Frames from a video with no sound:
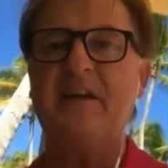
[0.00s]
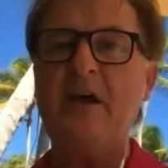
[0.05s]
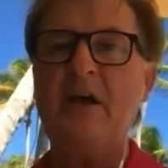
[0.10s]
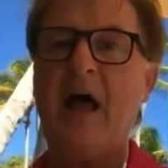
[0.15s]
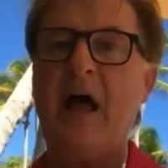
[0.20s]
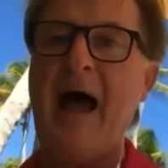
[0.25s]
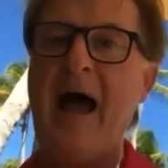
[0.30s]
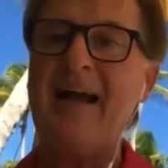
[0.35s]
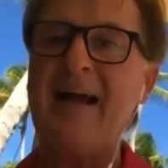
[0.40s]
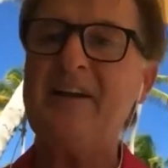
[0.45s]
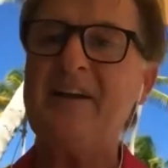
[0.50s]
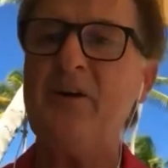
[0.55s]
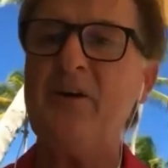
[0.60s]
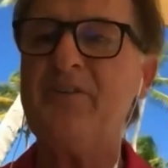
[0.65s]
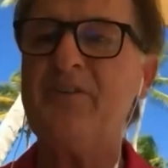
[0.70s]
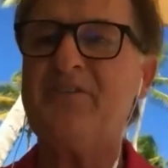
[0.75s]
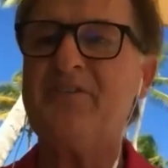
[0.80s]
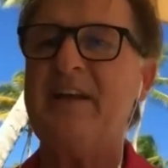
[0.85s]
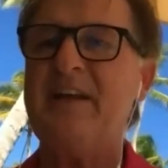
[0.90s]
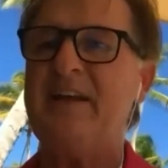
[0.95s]
I
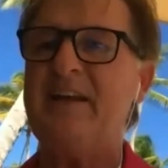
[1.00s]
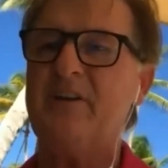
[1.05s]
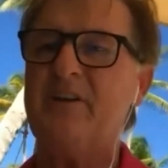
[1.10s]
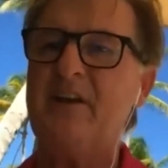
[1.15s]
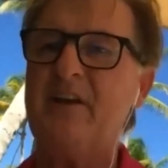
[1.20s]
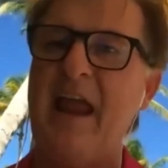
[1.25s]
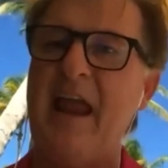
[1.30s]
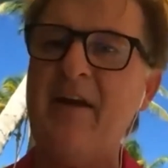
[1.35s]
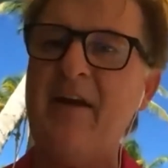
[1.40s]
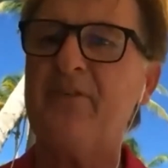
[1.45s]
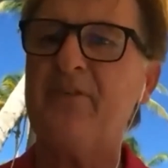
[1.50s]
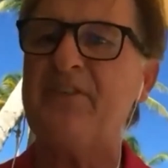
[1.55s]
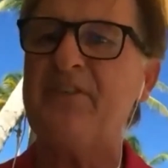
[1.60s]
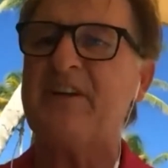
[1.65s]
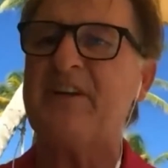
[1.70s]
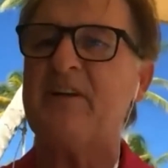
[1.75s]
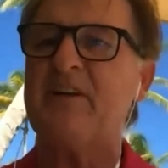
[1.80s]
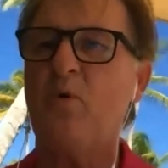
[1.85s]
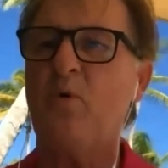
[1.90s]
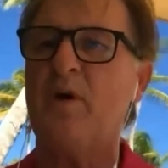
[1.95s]
guarantee you, every
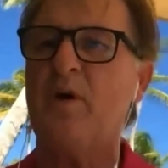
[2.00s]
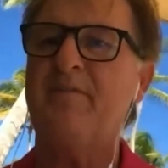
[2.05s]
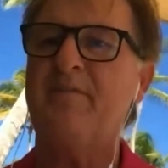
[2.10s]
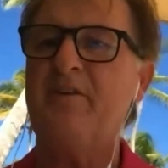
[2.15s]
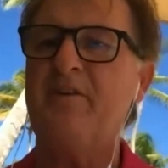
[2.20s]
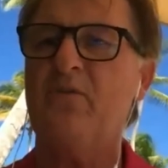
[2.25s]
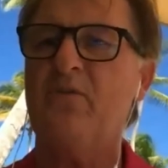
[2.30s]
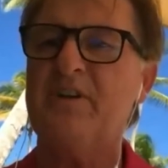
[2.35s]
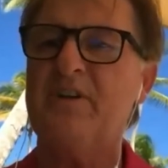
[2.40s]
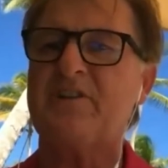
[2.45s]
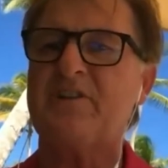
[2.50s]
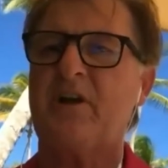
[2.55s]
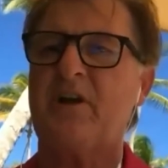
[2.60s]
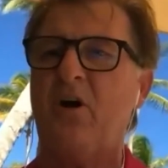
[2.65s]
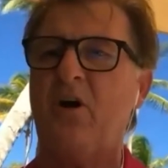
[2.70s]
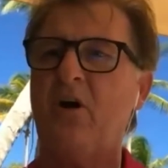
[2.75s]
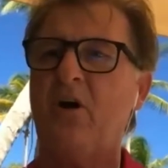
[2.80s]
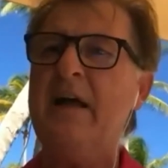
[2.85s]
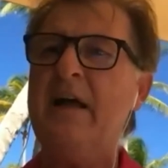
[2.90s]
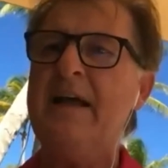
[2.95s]
single one of you on this
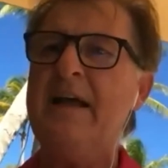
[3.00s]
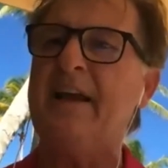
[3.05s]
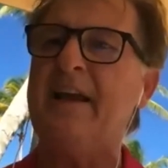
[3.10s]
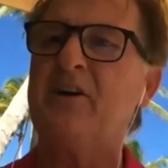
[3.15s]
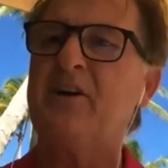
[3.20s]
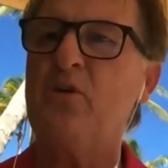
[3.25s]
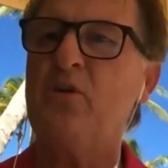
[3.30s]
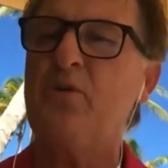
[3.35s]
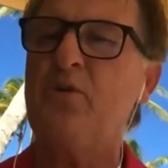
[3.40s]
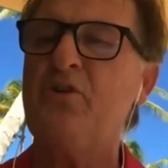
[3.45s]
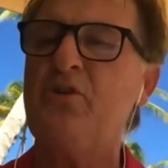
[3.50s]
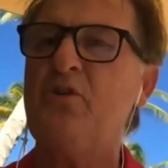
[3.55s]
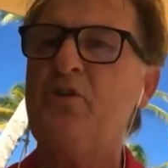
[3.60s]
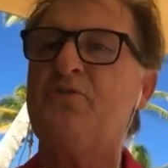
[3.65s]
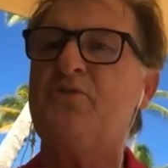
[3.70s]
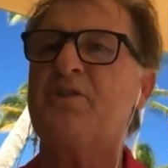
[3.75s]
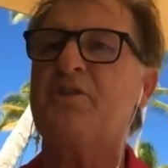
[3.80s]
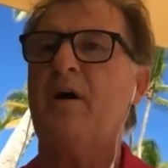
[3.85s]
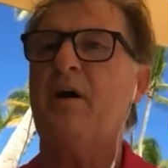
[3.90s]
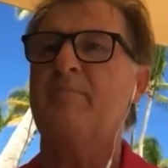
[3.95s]
call, including you,
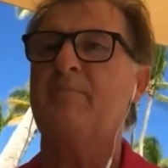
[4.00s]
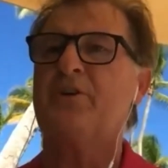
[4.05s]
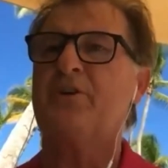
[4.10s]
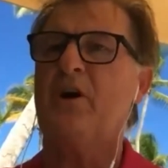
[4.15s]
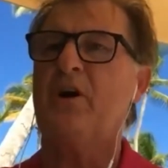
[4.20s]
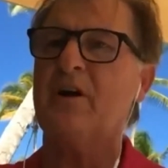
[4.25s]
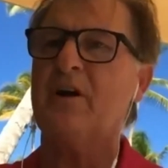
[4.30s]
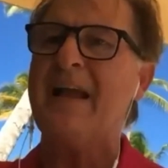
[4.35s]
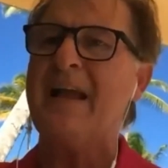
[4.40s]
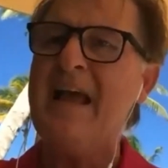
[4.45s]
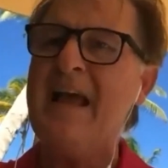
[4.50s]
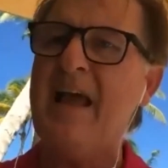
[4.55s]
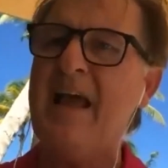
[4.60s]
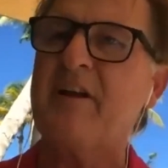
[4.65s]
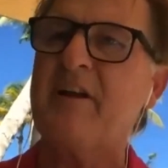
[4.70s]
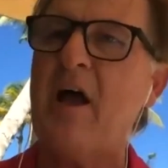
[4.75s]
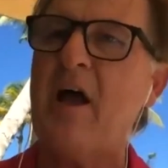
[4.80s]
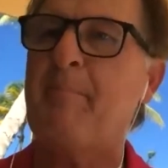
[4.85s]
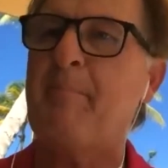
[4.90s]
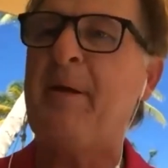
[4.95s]
Tom Truong,
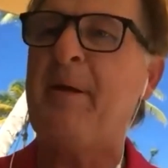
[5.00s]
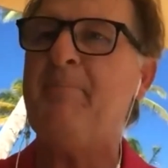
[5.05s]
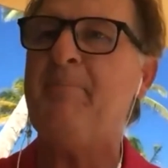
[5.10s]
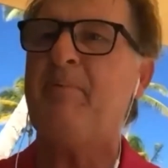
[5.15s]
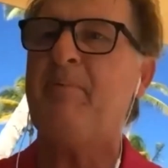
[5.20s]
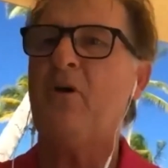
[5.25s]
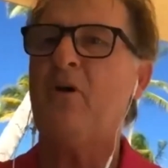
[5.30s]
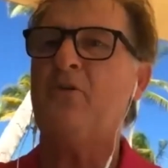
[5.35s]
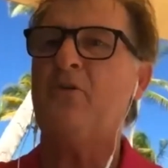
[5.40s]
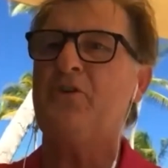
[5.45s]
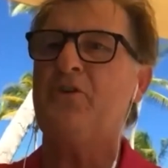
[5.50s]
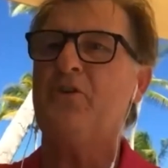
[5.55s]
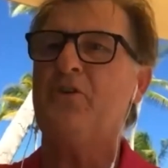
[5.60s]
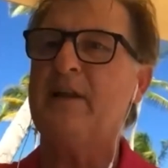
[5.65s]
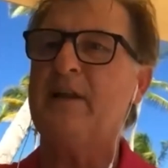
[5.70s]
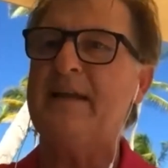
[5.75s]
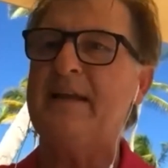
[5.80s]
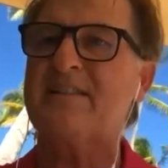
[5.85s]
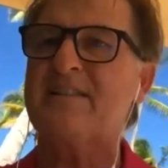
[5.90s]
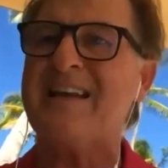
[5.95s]
have got people on your
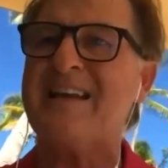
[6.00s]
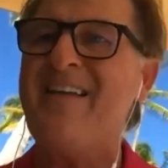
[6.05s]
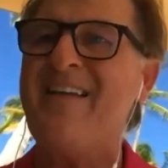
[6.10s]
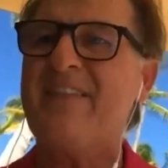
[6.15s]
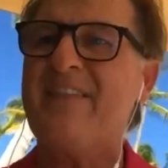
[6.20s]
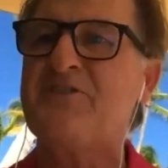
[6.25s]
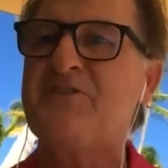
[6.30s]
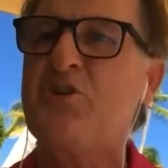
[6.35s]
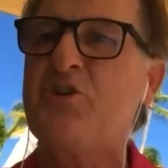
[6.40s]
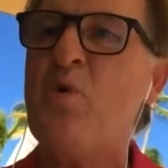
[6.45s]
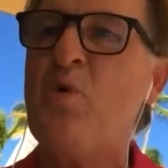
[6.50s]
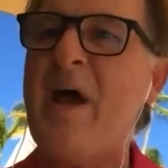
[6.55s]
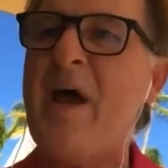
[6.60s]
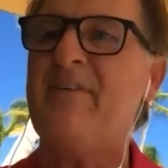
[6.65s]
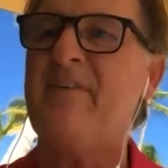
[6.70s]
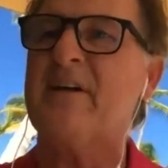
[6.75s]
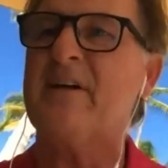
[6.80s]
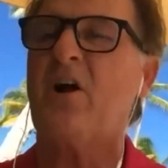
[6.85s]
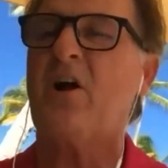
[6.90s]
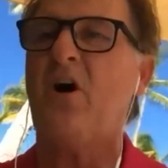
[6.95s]
list that you
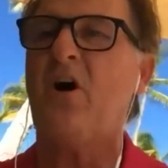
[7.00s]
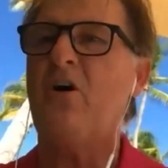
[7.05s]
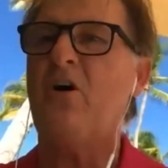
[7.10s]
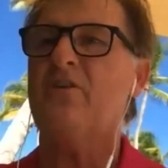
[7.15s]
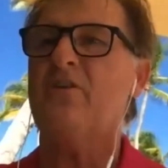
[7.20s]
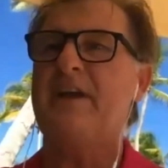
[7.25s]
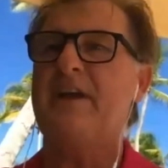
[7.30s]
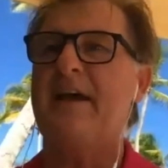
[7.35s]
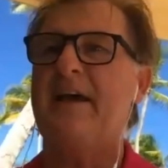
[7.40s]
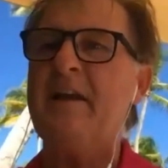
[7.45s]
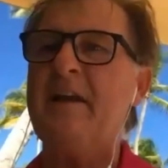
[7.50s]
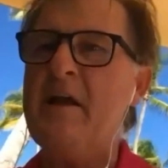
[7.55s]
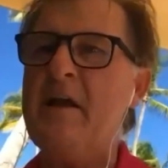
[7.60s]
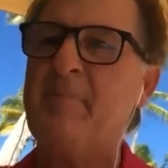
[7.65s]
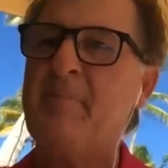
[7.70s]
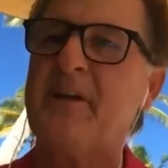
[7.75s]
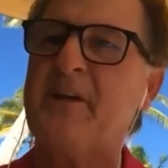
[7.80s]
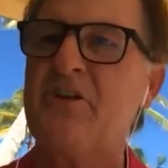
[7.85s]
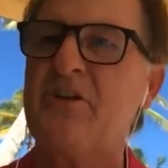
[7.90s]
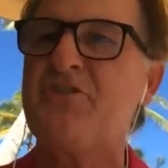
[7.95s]
haven't called yet
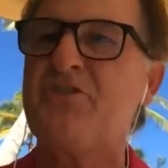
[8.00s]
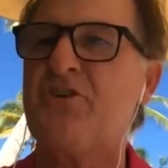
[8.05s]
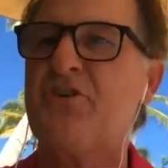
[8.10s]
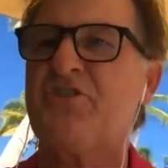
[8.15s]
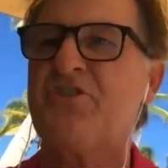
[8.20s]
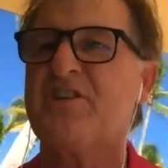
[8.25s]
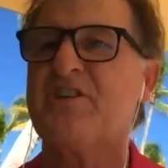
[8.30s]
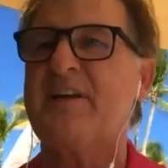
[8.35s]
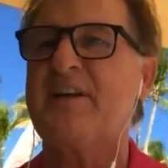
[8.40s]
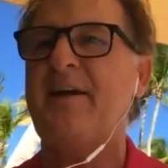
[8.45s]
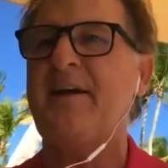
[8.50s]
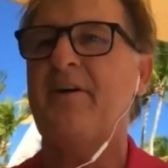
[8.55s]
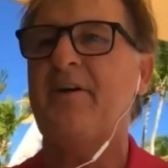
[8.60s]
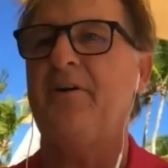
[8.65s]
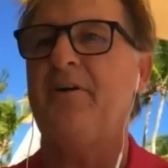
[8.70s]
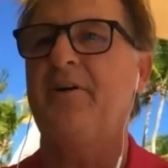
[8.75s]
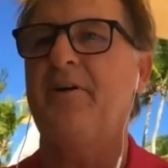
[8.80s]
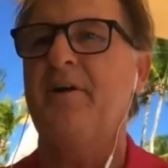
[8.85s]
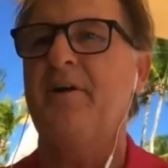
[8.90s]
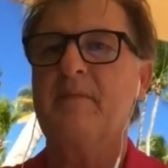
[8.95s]
because you're scared.